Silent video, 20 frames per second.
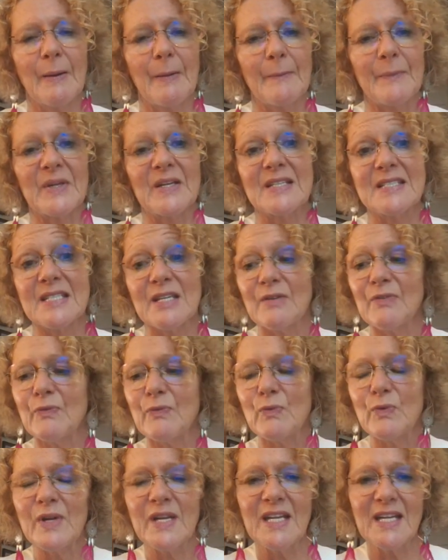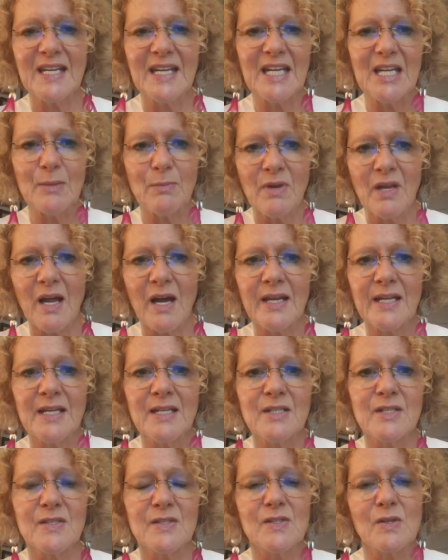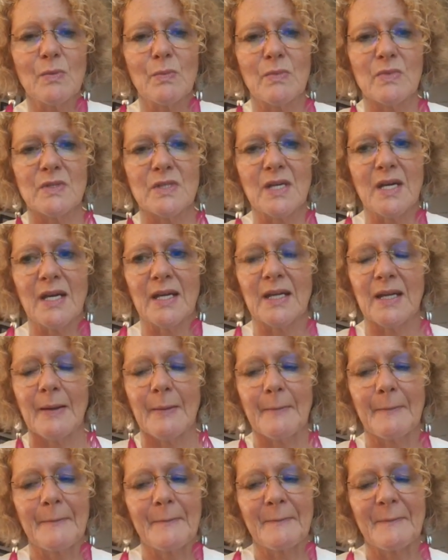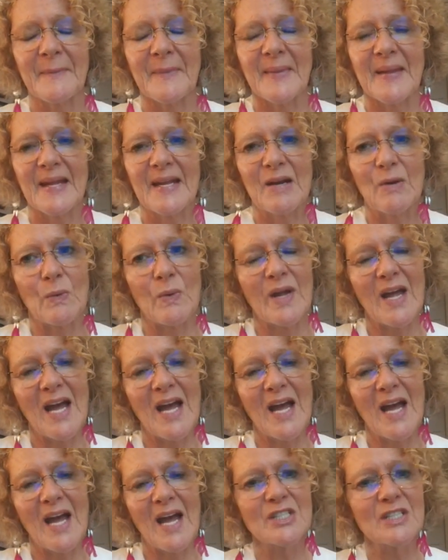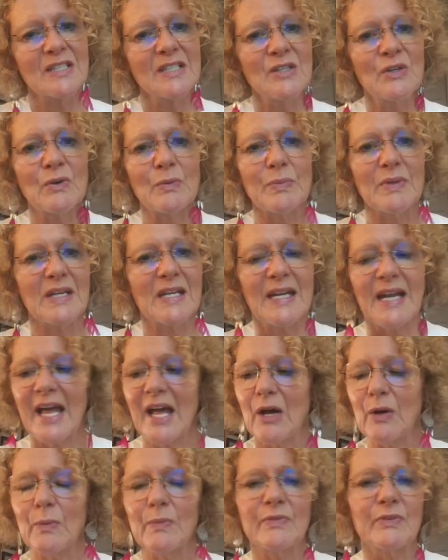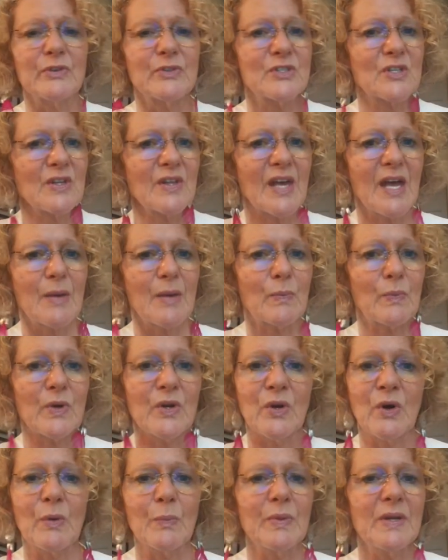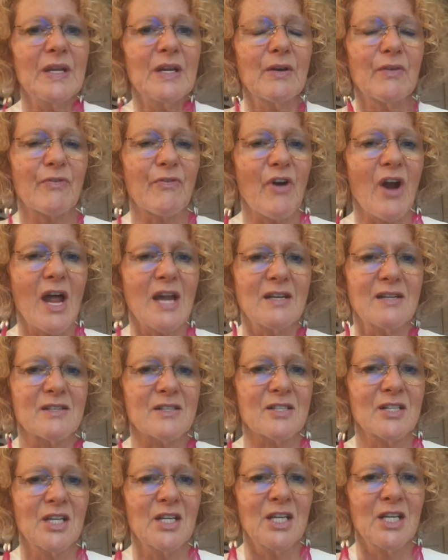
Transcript: Because if we keep lying to somebody, we're actually not being helpful to them. We're not being a friend.